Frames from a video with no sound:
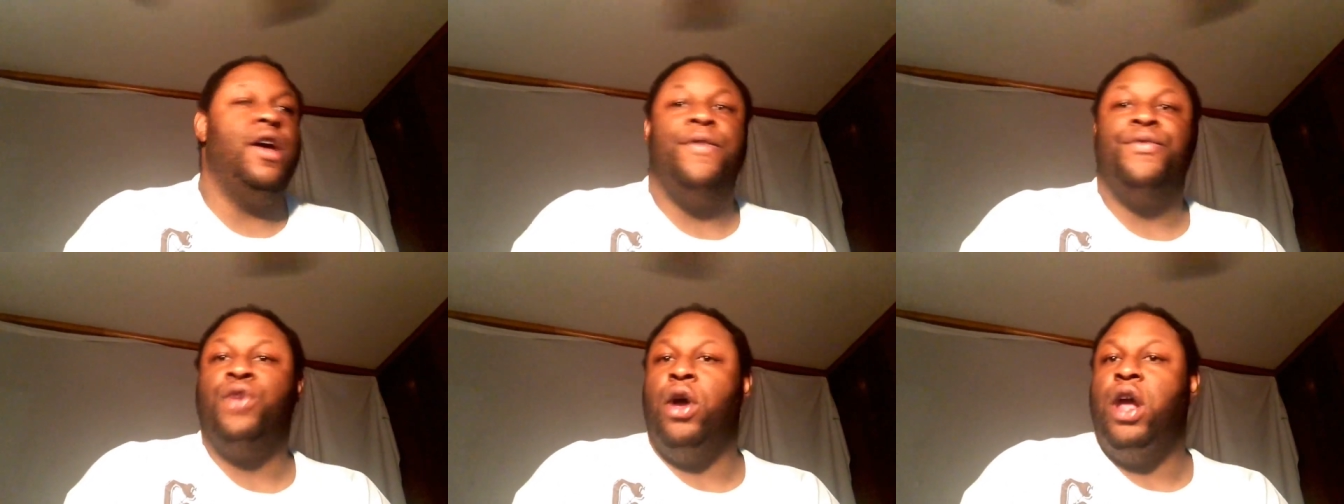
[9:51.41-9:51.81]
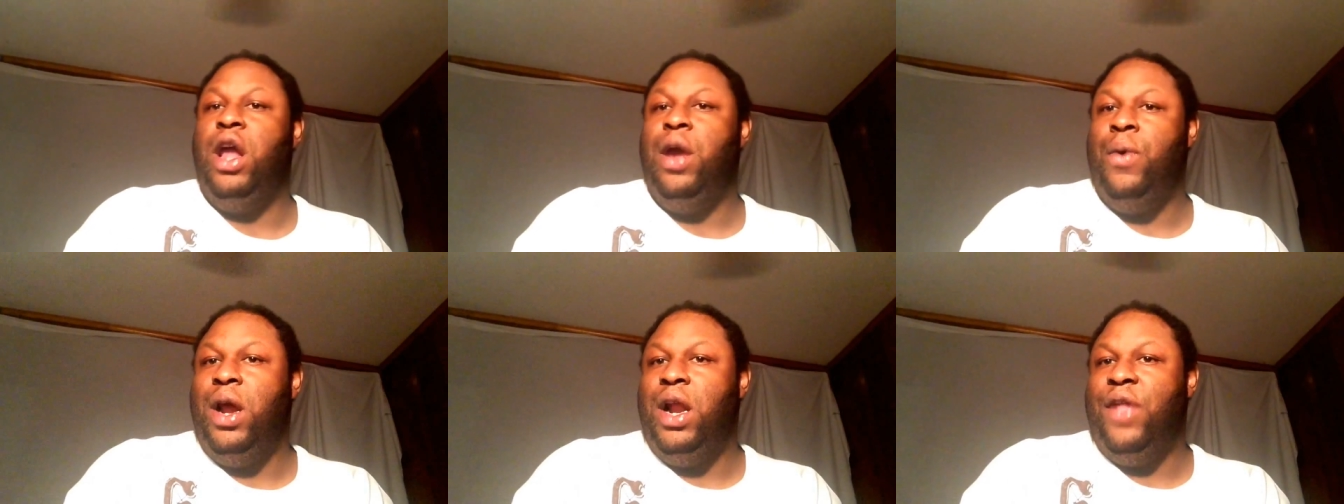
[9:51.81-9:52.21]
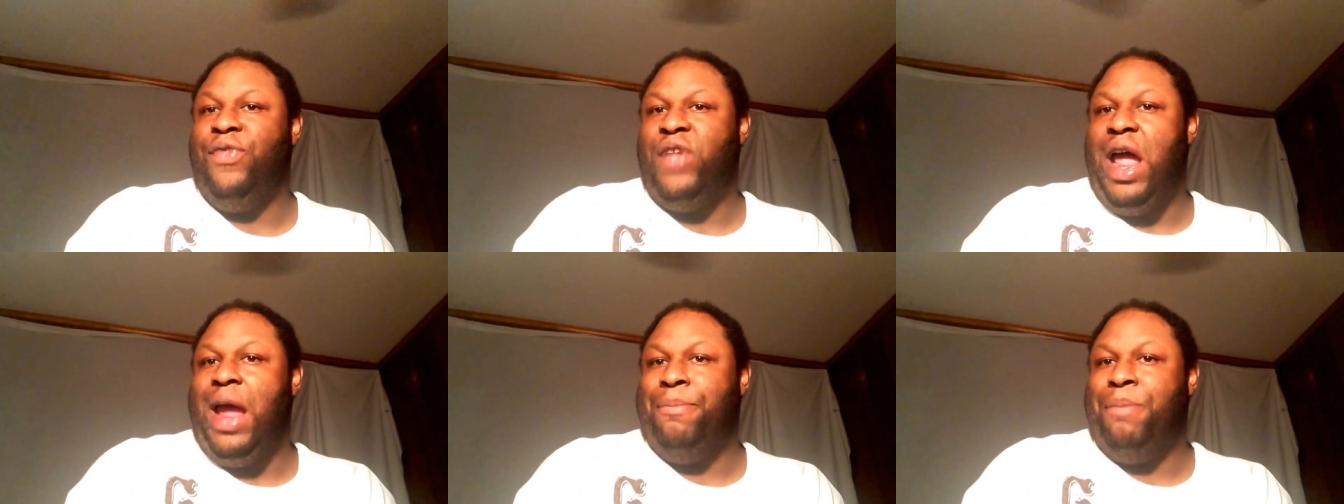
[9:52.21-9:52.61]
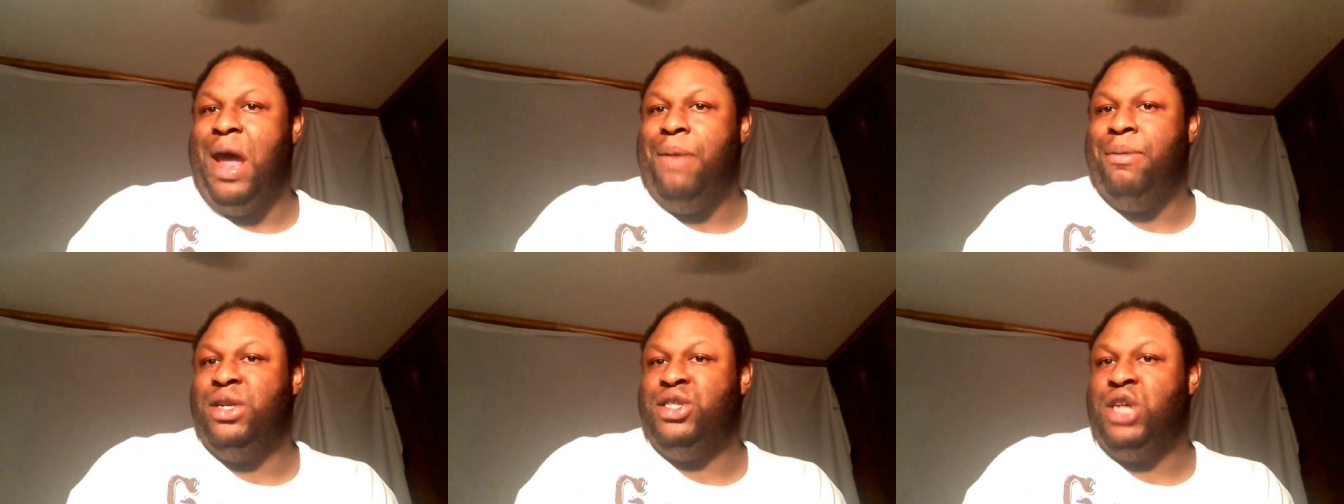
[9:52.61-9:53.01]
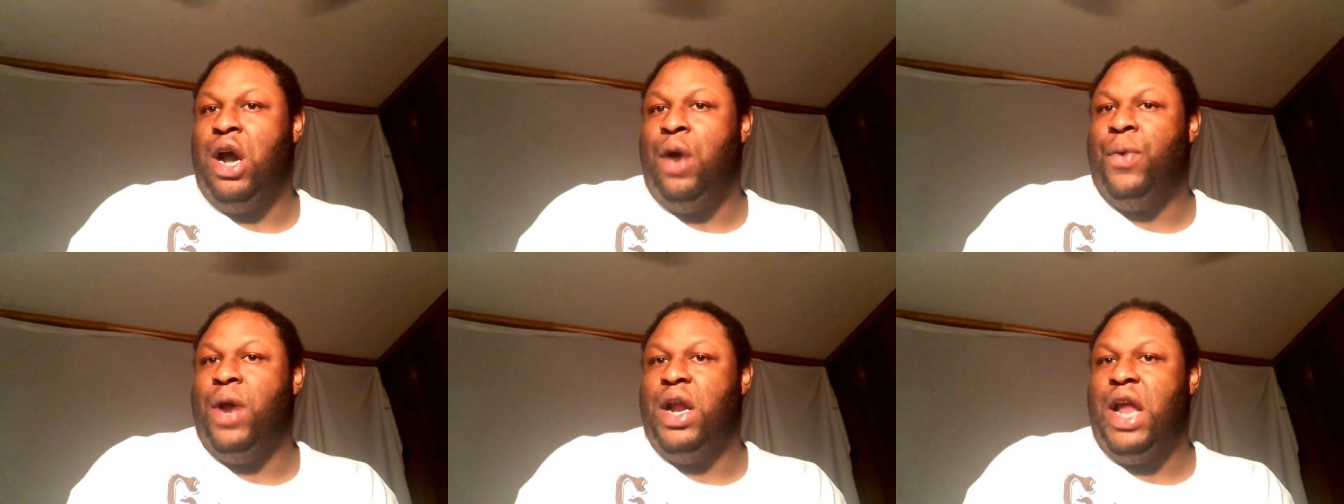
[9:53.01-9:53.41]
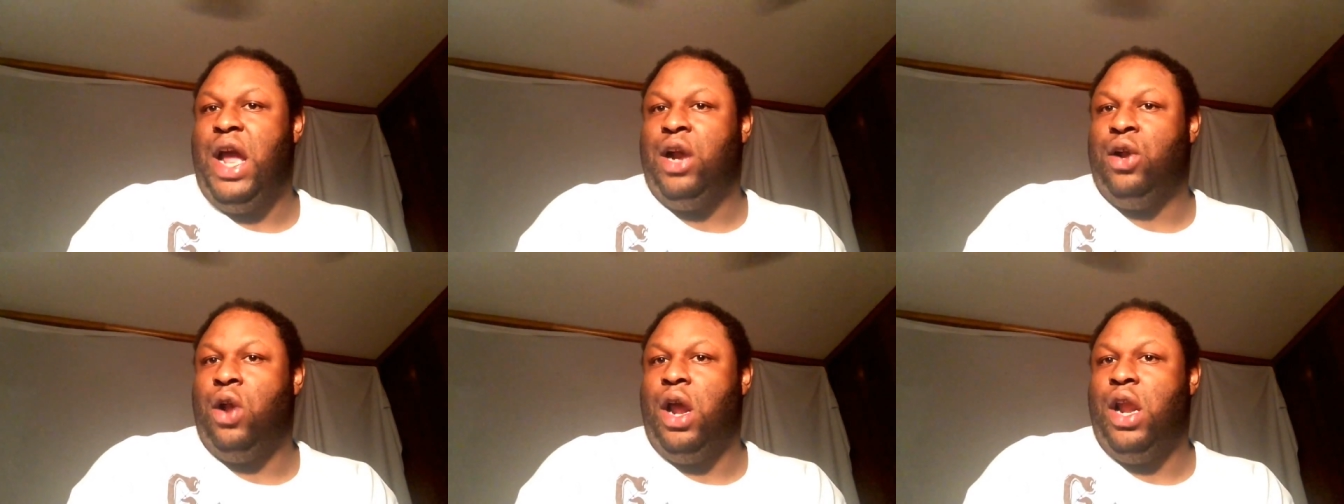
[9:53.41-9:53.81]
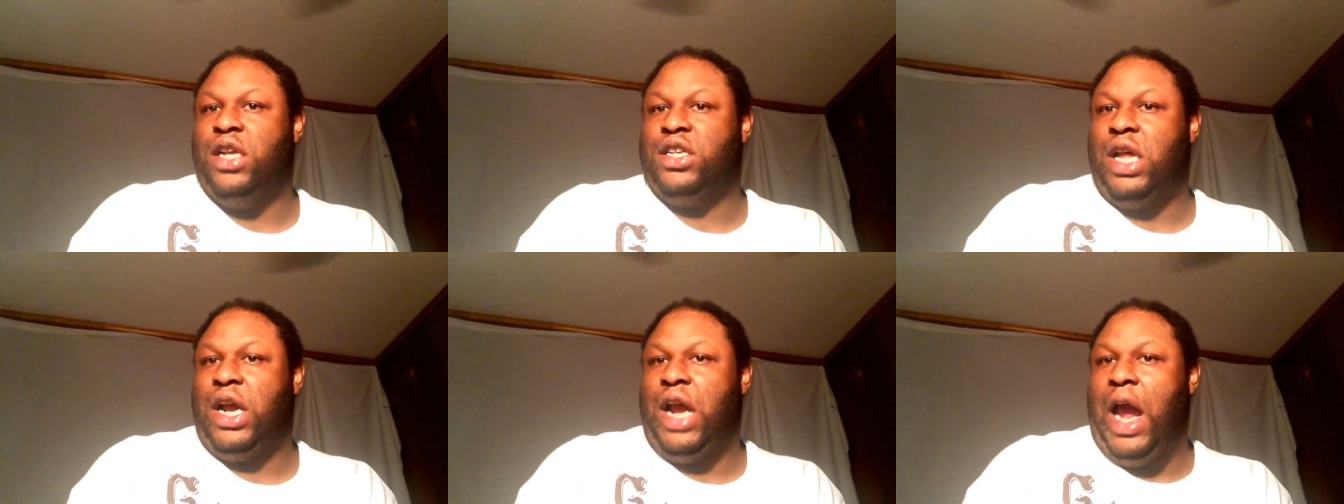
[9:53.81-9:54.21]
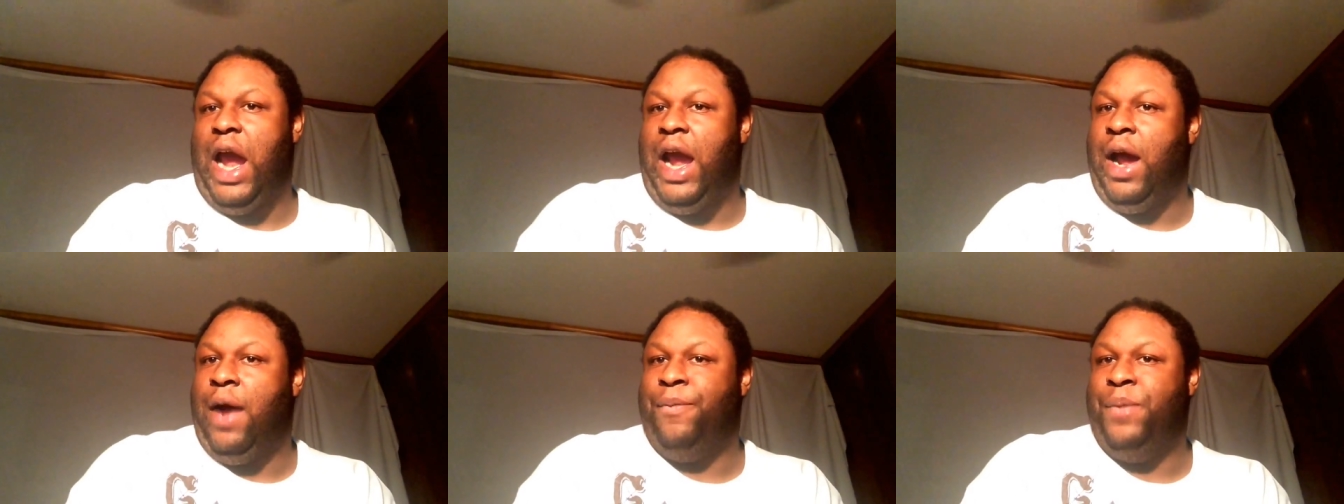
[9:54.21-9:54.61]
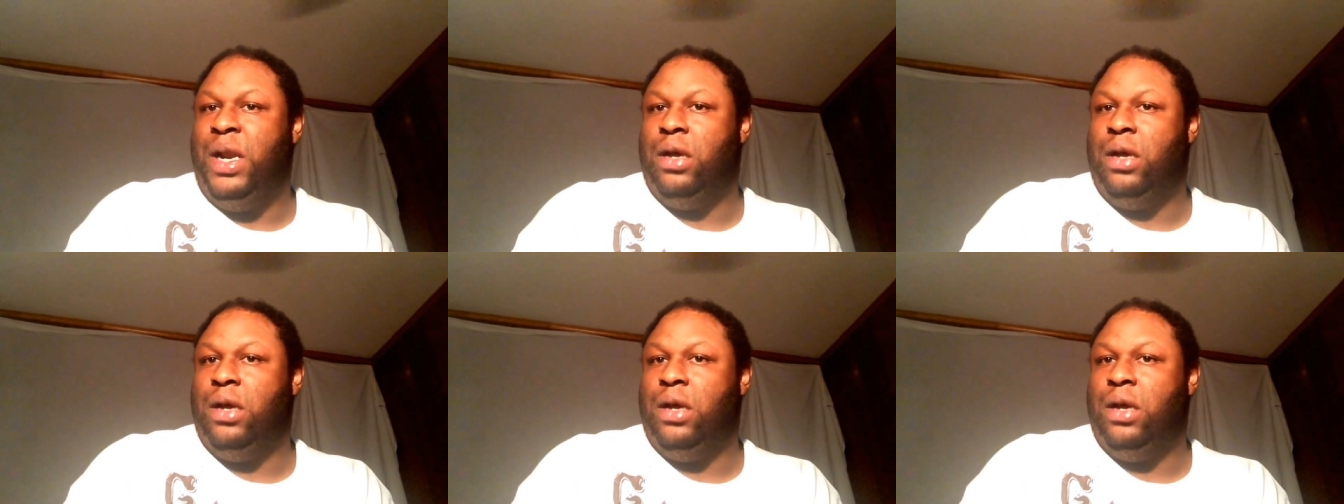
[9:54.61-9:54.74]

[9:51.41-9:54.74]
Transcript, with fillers: Do he really think Baby Joe and that girl is a cow?